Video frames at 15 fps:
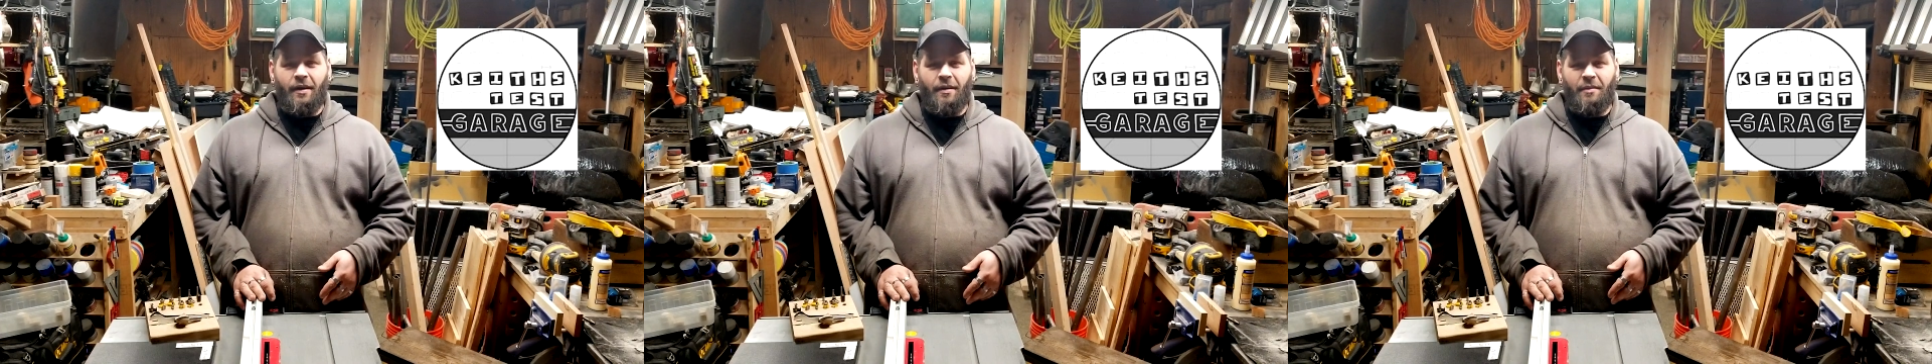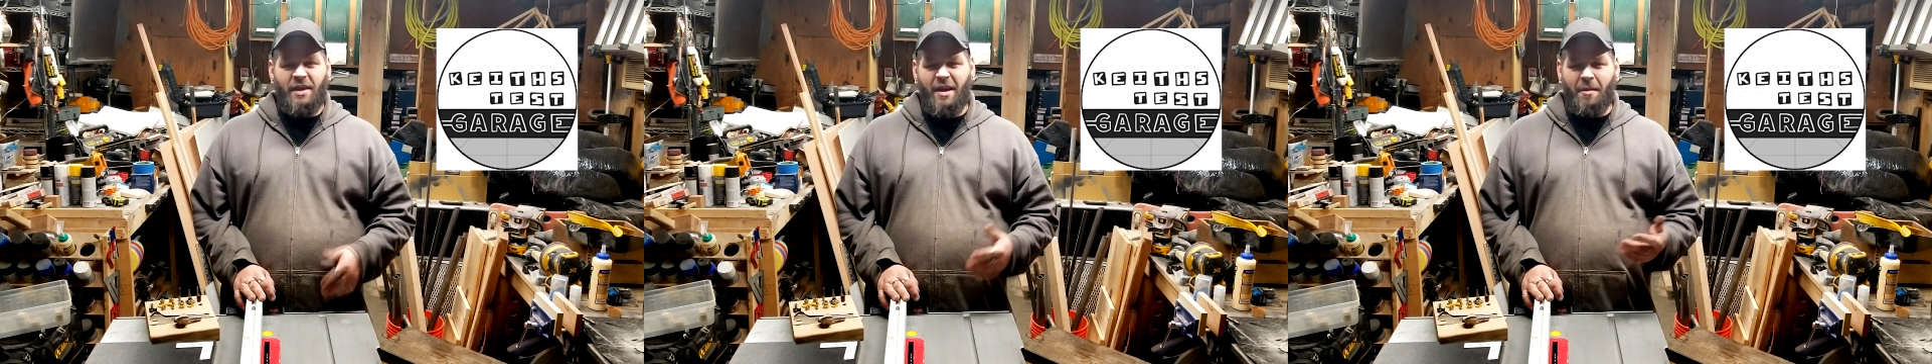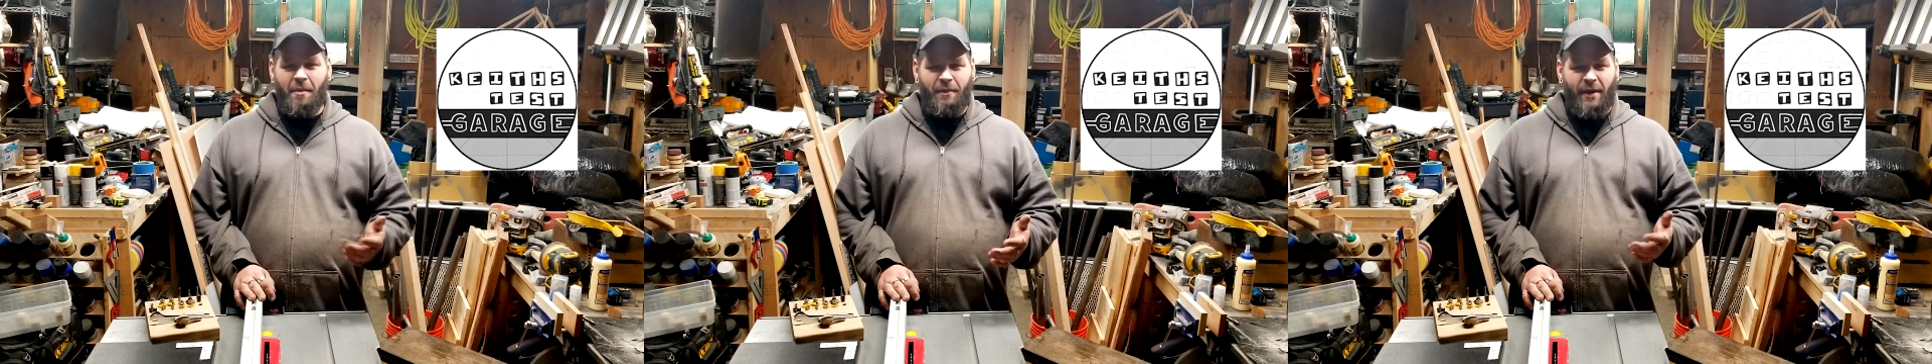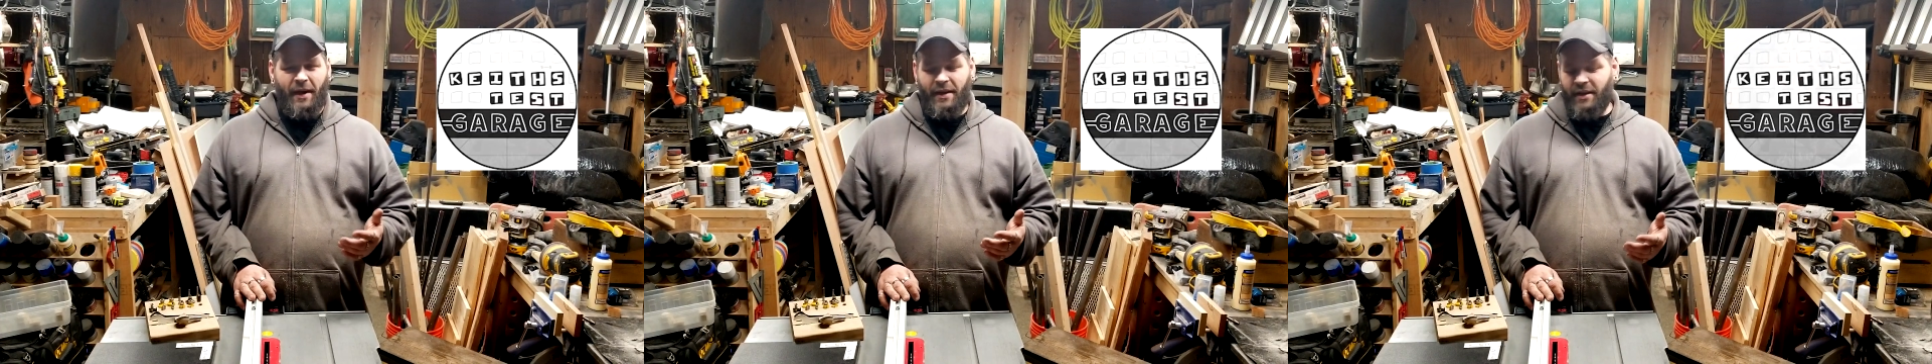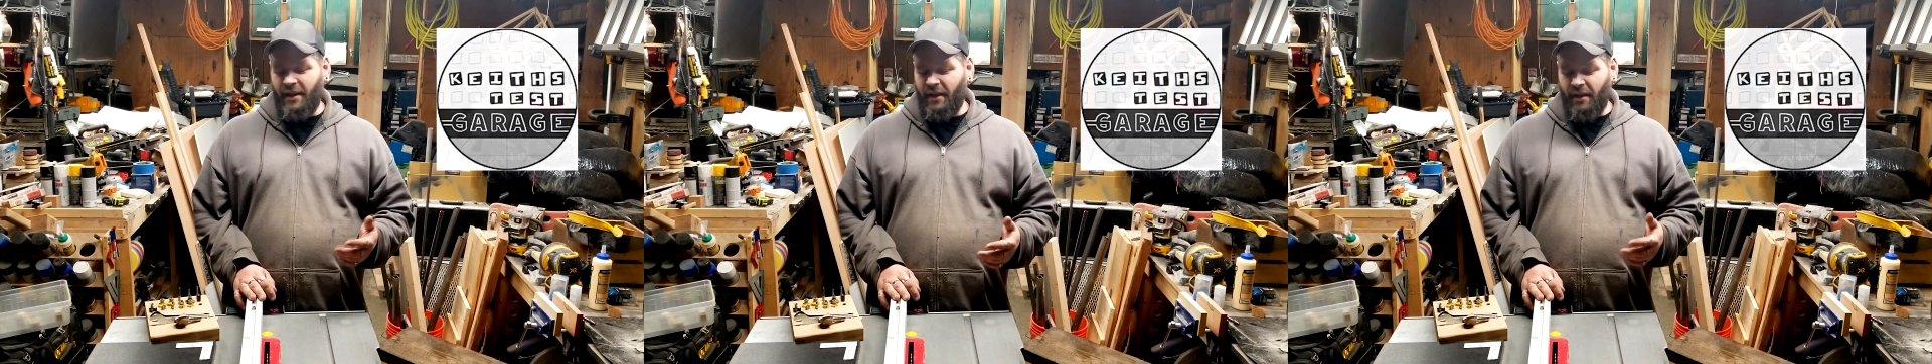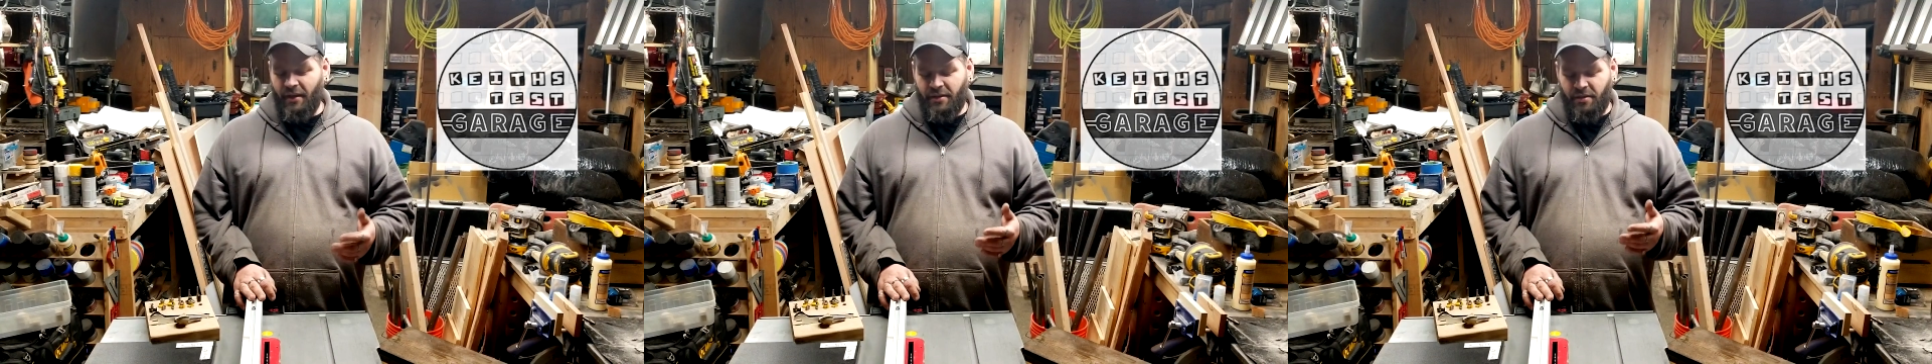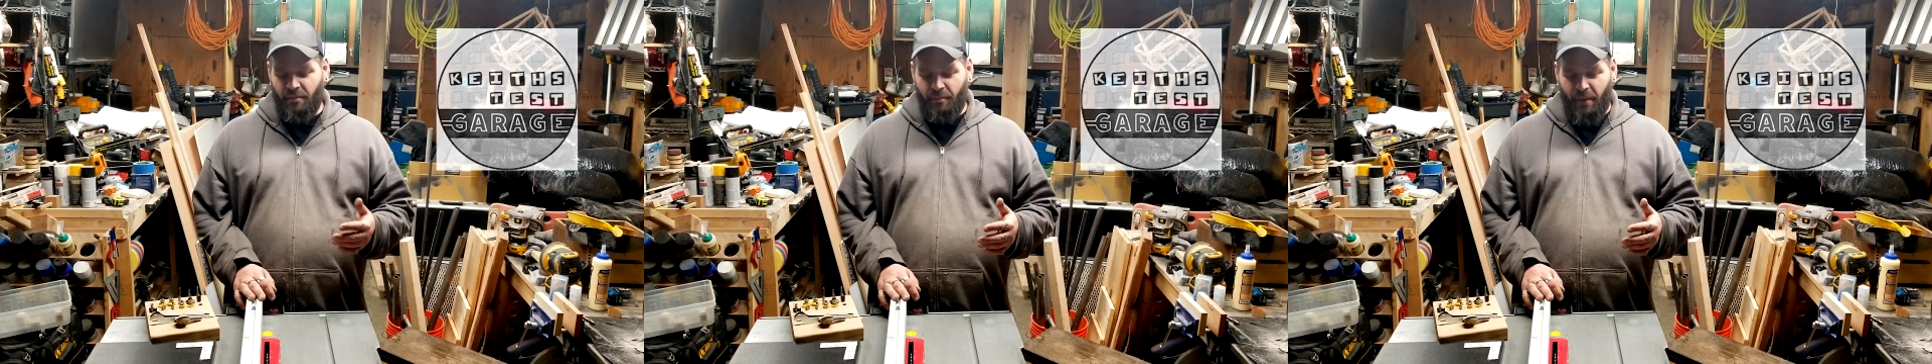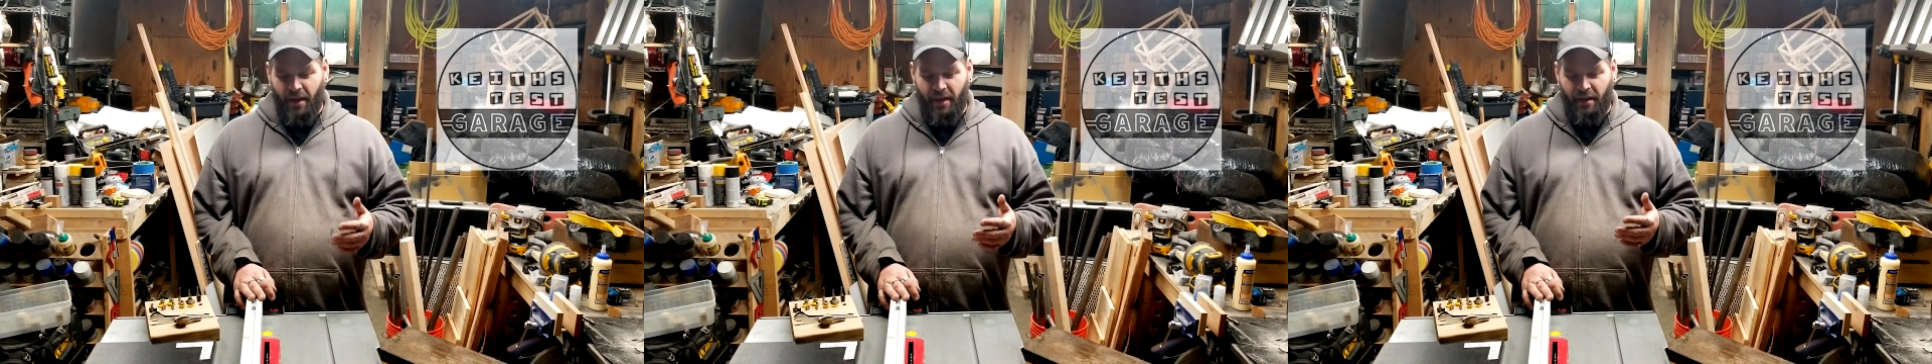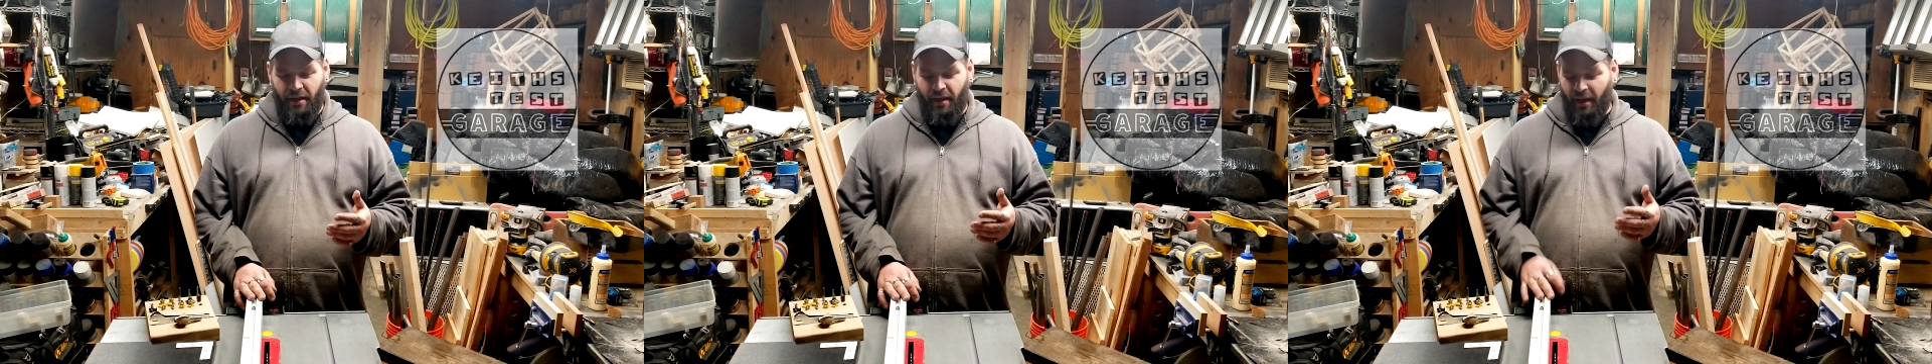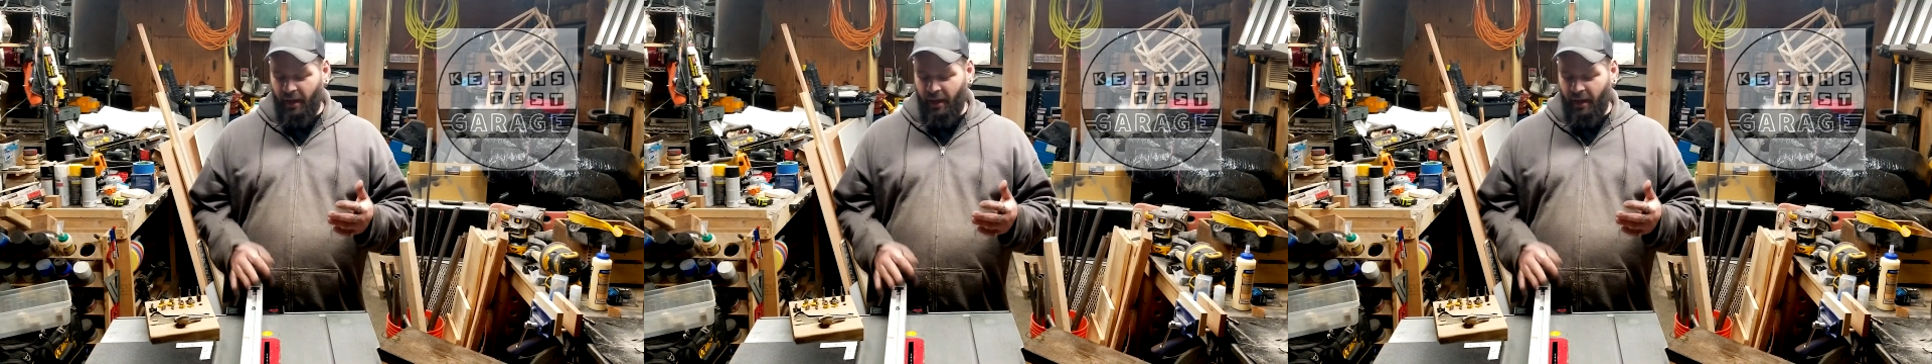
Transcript: He came up with an idea to make